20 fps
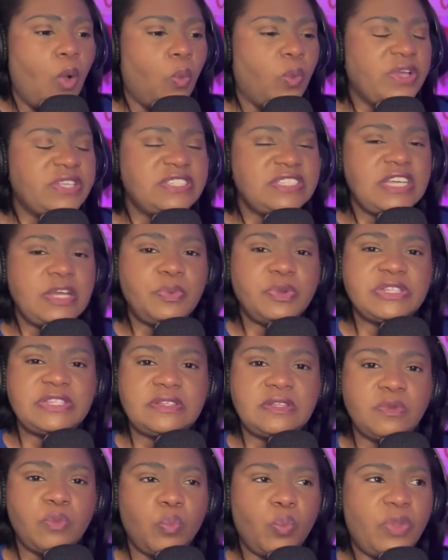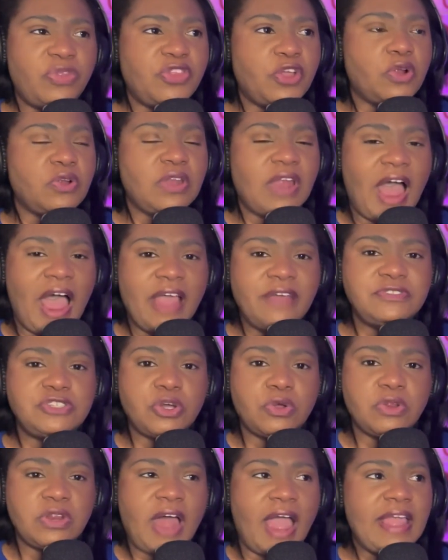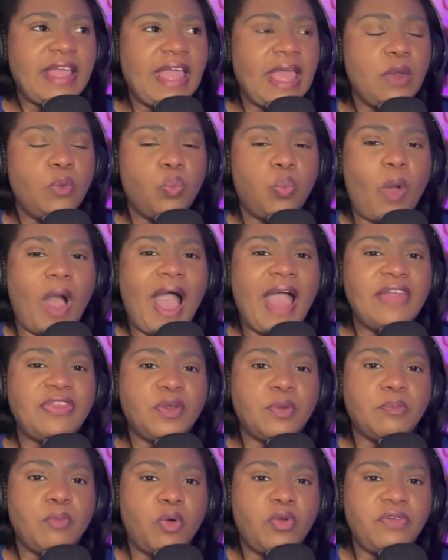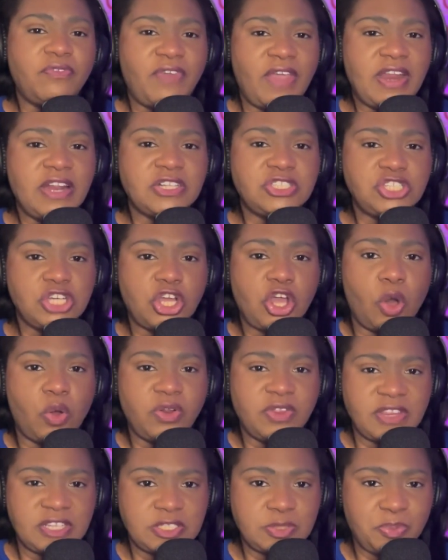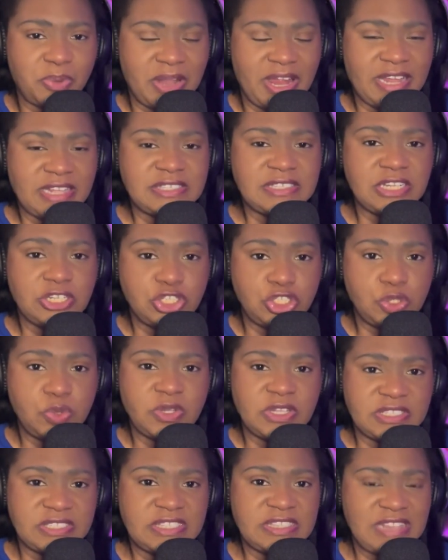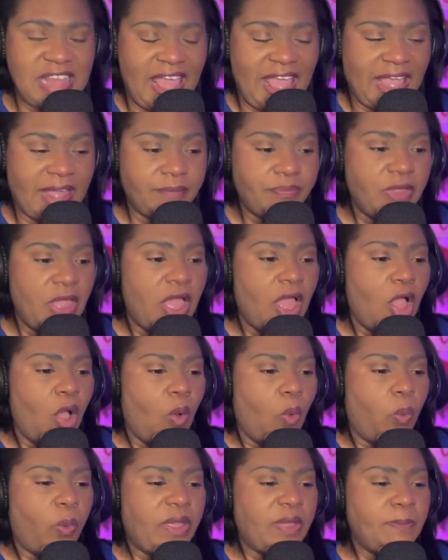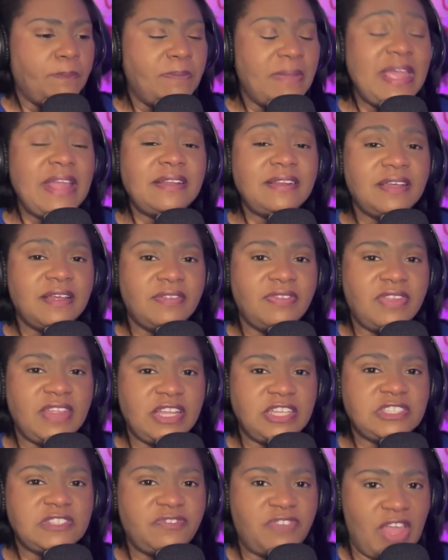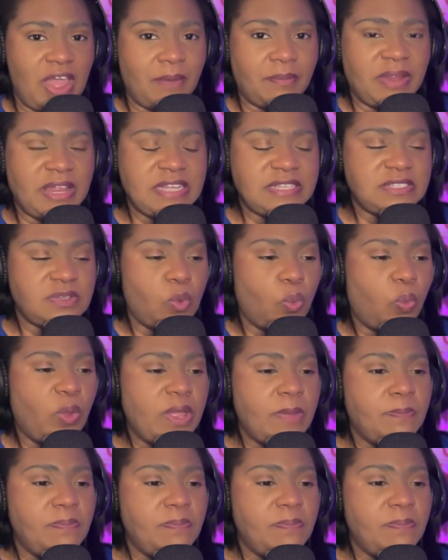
we see what their lives are like and why they're motivated to go to this place and do this thing. We meet these families. We